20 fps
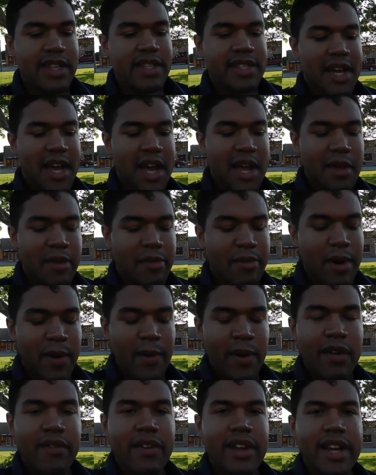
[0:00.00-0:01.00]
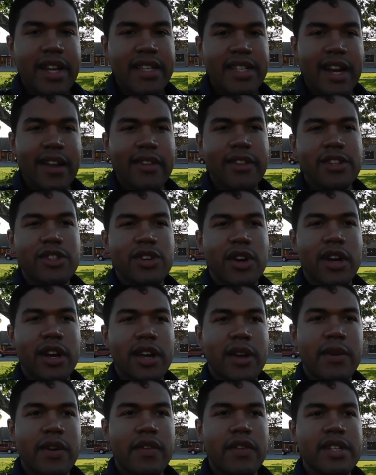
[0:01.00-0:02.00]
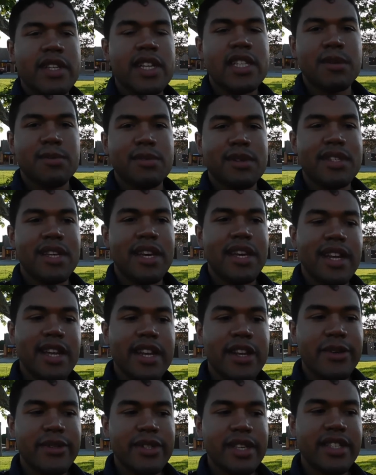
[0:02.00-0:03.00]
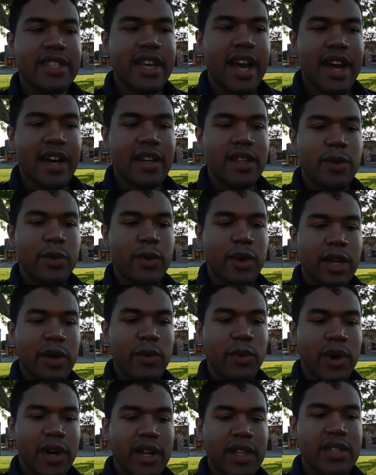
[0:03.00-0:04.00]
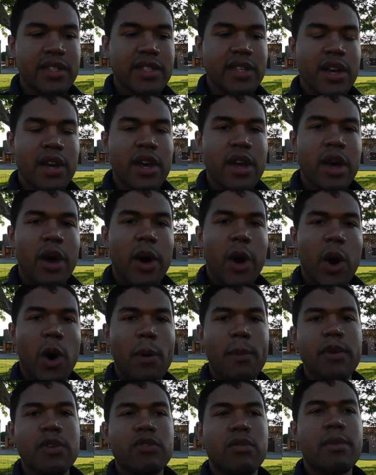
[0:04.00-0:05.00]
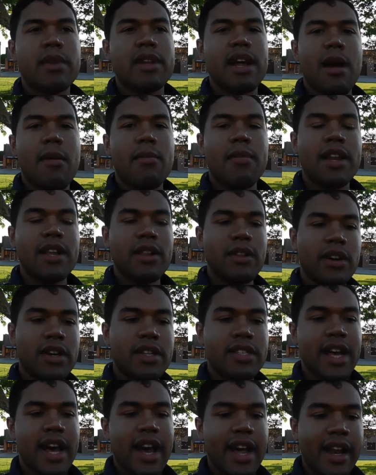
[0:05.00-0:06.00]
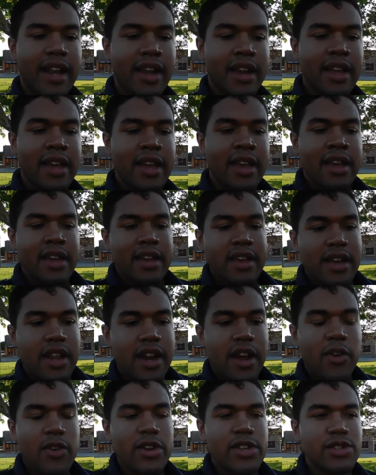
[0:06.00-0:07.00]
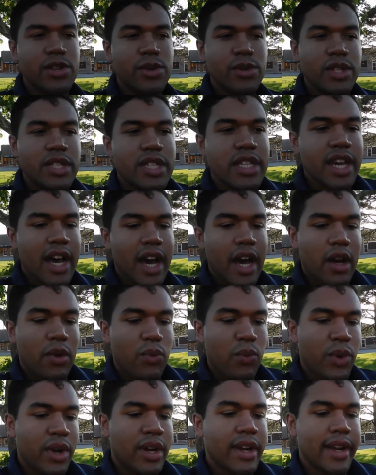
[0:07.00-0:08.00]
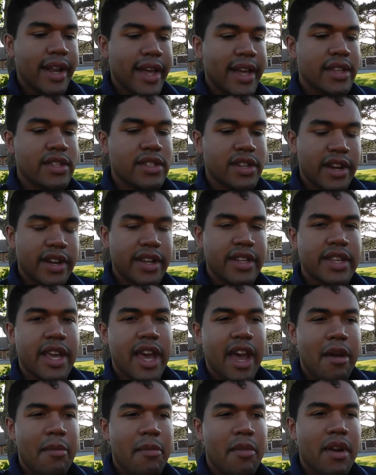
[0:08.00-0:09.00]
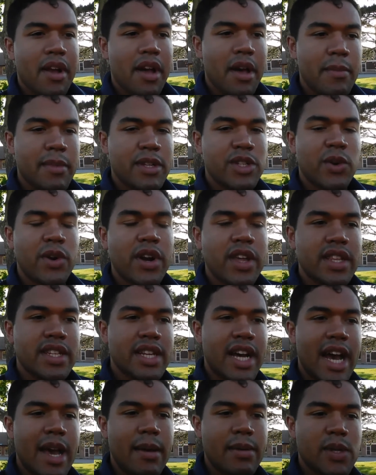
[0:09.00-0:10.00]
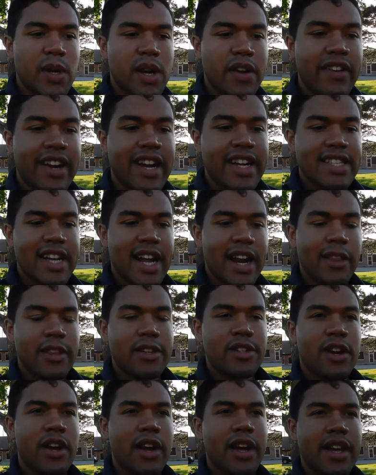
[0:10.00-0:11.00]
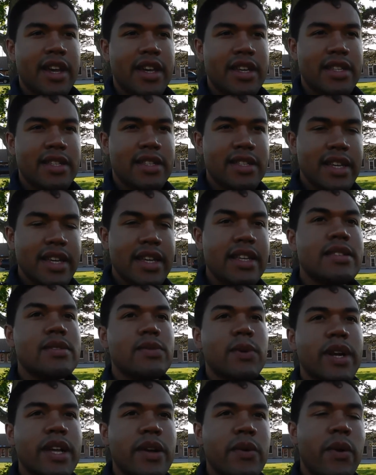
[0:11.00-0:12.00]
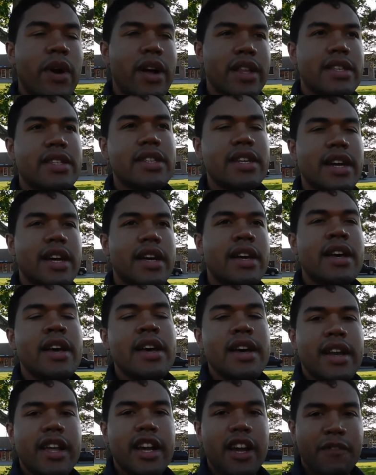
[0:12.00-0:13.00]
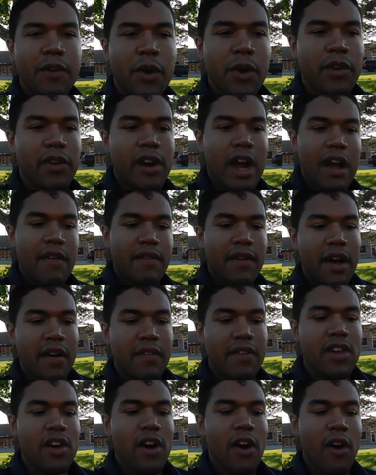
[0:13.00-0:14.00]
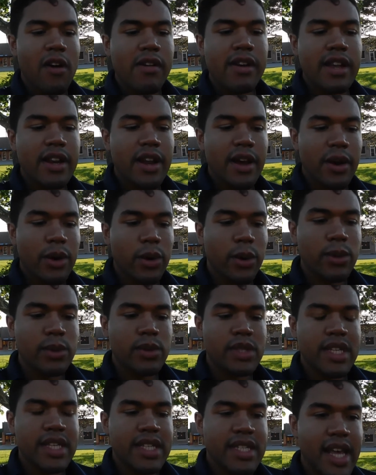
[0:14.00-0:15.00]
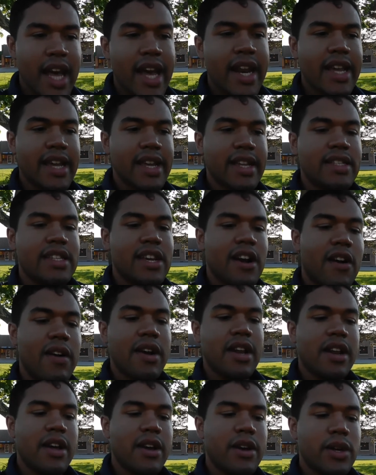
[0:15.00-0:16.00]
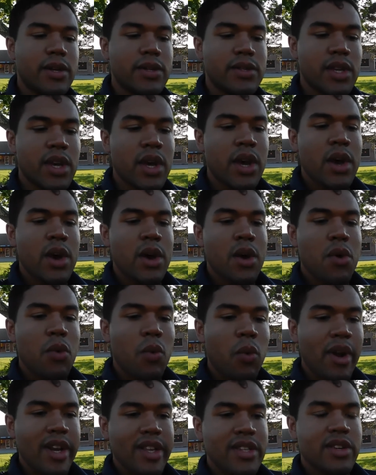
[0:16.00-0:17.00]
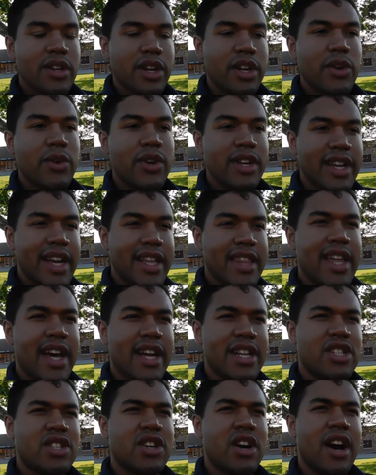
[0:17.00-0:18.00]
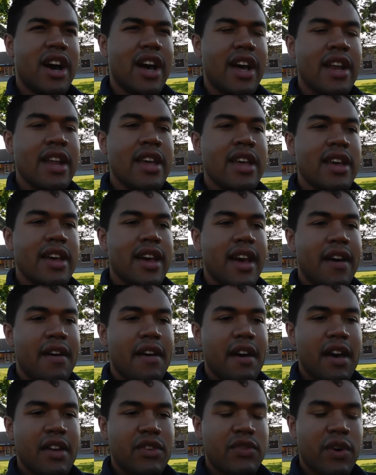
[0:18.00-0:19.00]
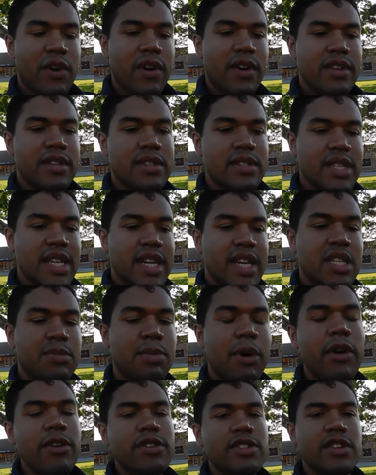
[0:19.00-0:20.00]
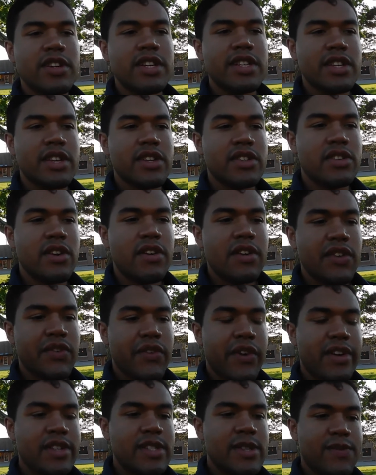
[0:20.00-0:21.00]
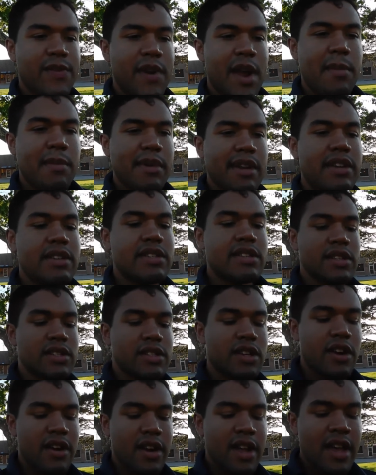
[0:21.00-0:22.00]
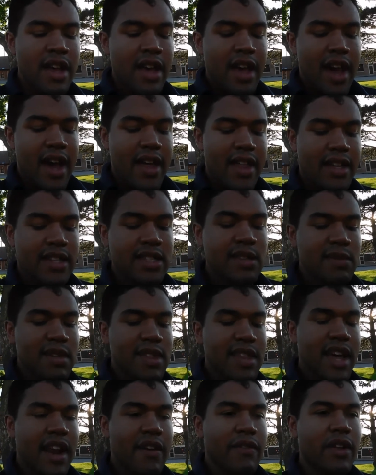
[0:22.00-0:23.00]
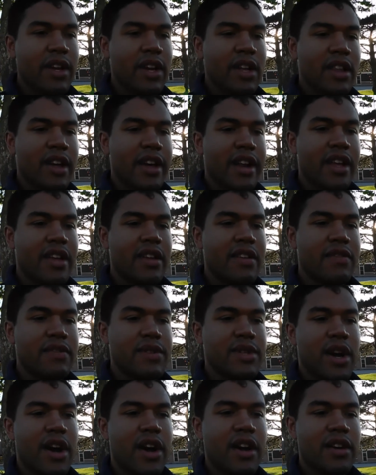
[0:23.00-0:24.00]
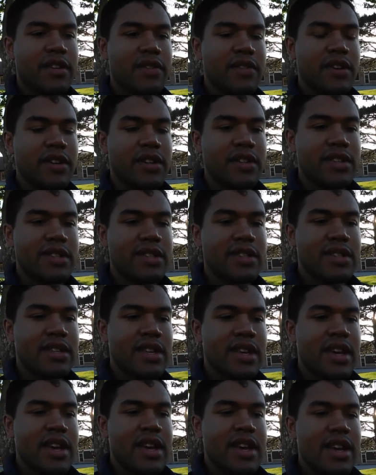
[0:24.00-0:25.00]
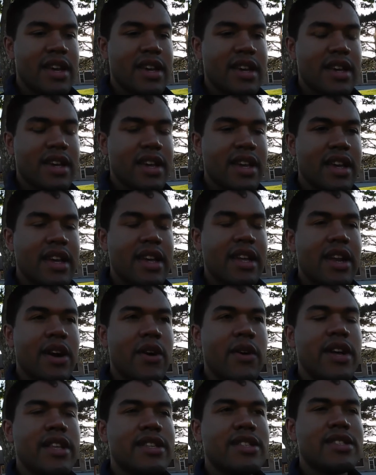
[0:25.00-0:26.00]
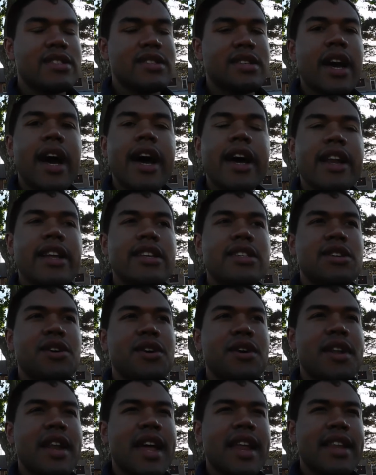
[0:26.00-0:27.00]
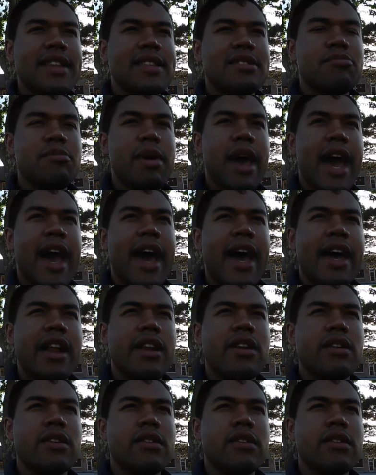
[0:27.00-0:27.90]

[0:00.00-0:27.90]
to say, but whenever he gets out of the truck and whenever he sets up the scene, he knows exactly what he wants almost from the time that he looks at it. You know, he's usually got one lens on his camera majority of the time, so whenever he gets out of the truck, he sees what he wants to take a photograph of. He already knows his settings, he already knows what he's gonna do to get that shot as far as the exposure is concerned, as far as the framing is concerned. And that's something that I feel like a lot of photographers, you know, it's got its good and its bad